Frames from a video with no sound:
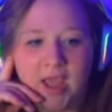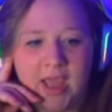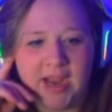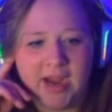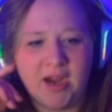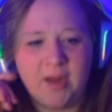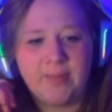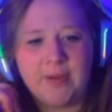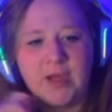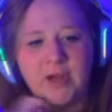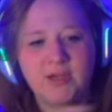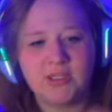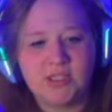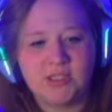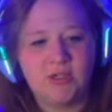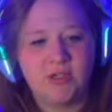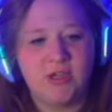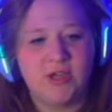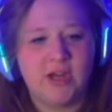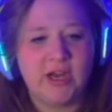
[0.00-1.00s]
Harry Potter's no
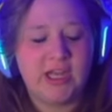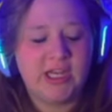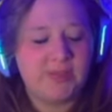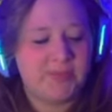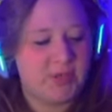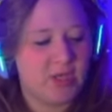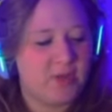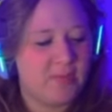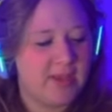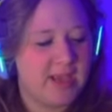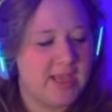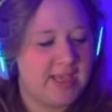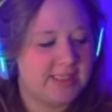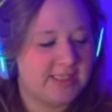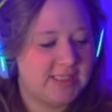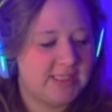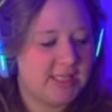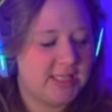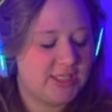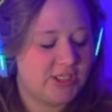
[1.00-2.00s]
longer on HBO Max.
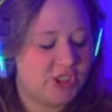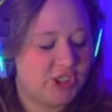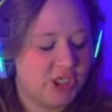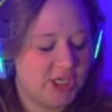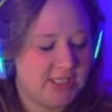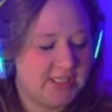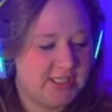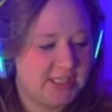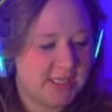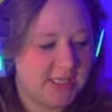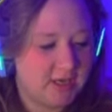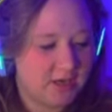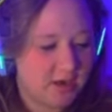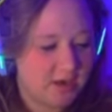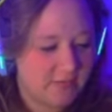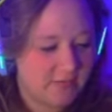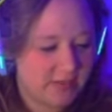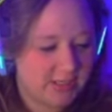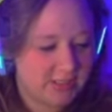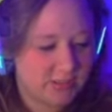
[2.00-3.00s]
Did they just take it
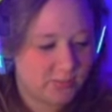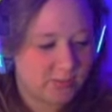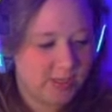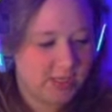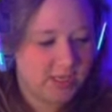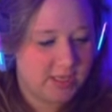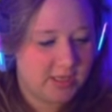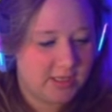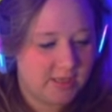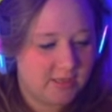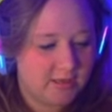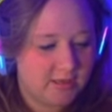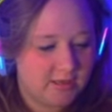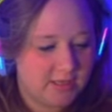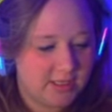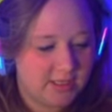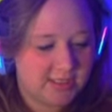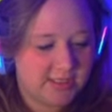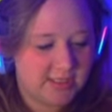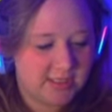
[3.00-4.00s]
off this week?
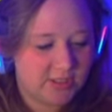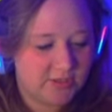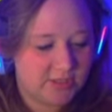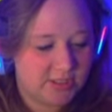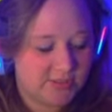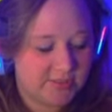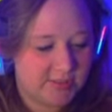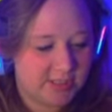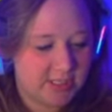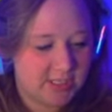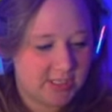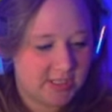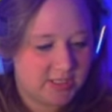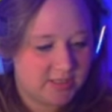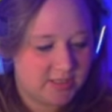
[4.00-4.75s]
Excuse me.